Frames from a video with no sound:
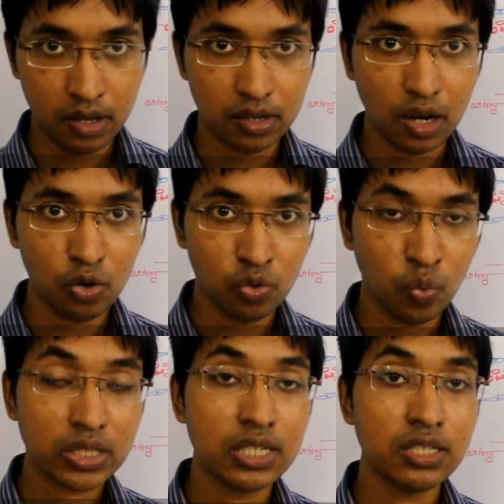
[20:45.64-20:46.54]
Now,
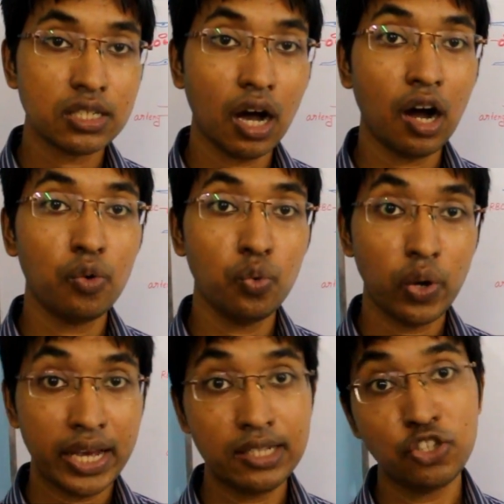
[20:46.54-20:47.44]
what is a
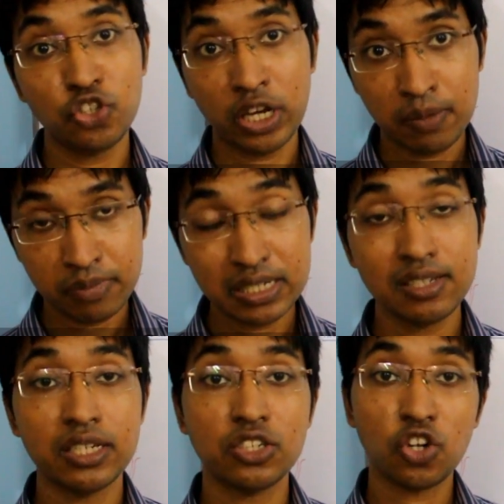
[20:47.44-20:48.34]
wedge shape? It
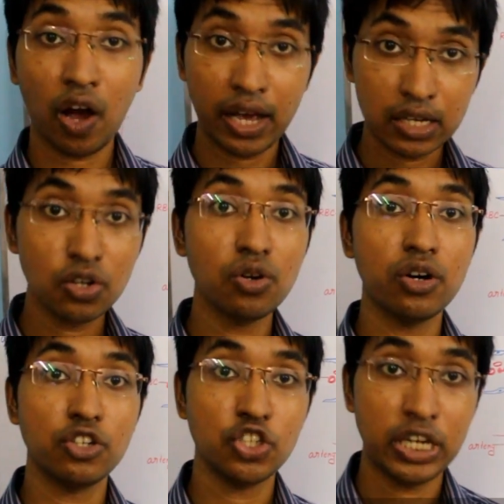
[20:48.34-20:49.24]
is a
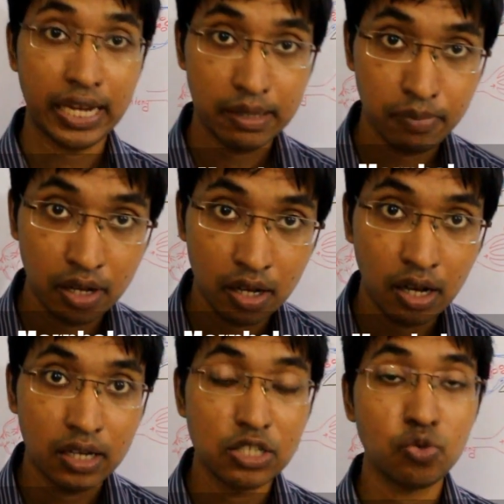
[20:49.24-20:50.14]
triangular shape.
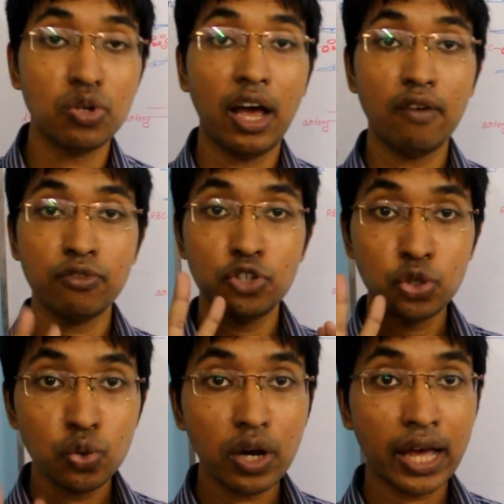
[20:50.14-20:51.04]
It will have
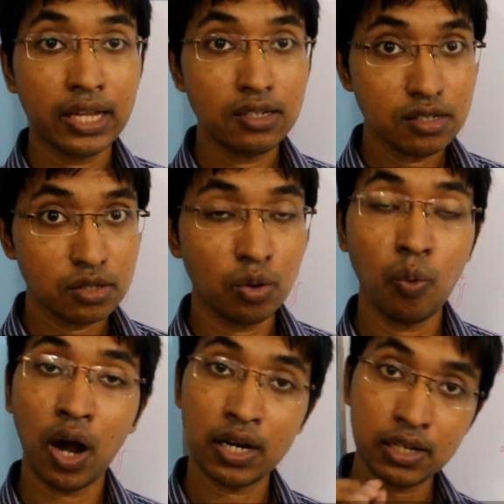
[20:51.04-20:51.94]
two ends.
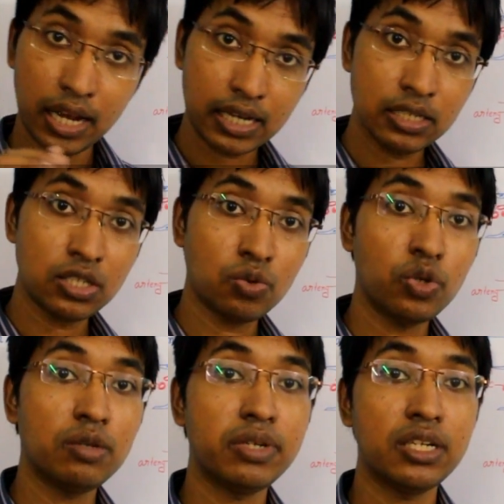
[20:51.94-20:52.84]
One end
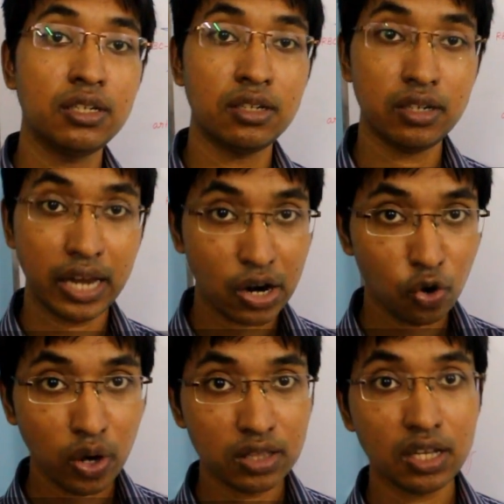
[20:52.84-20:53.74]
will be
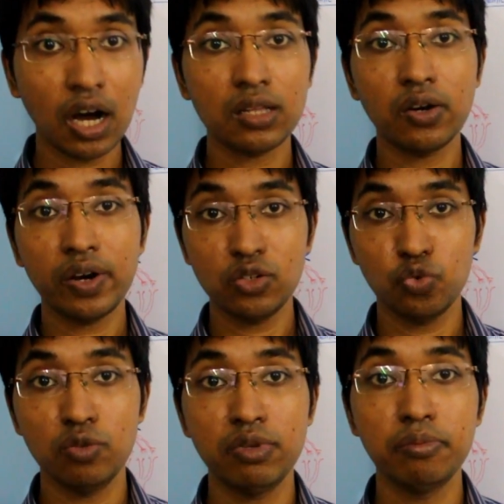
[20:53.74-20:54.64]
narrow and the other end
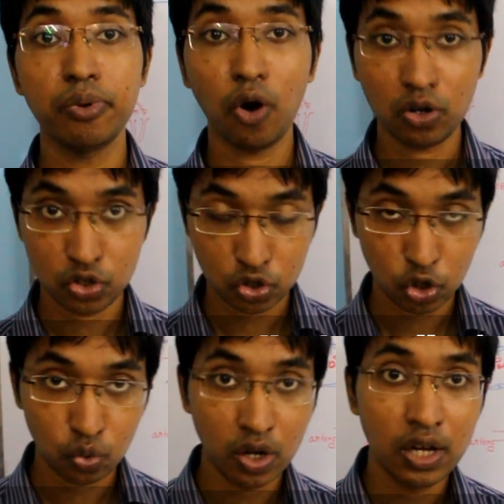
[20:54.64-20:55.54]
will be broad.
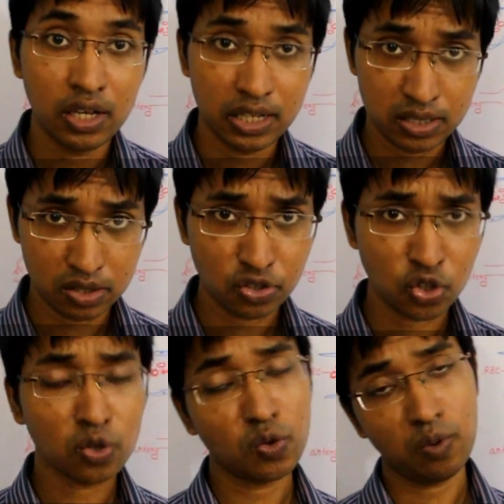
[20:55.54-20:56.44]
So it's
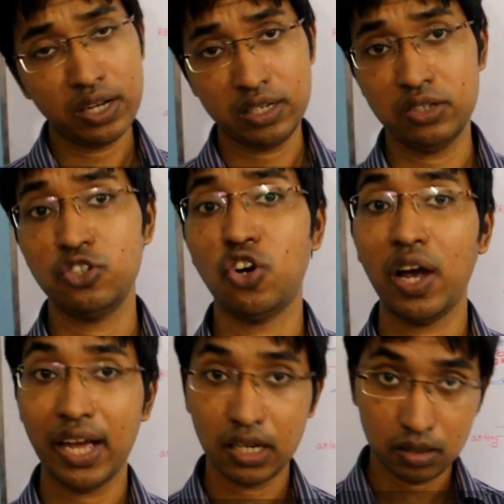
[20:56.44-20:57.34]
sort of like a
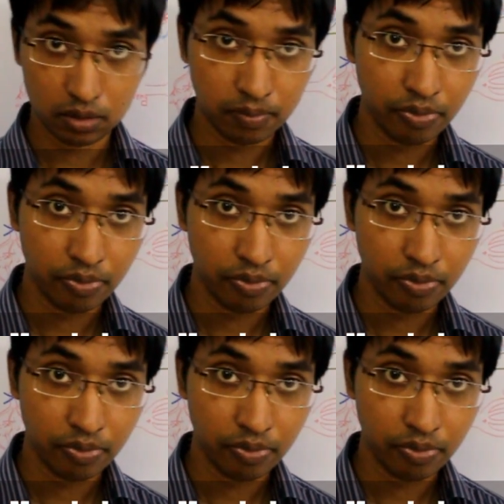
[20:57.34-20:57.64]
triangle.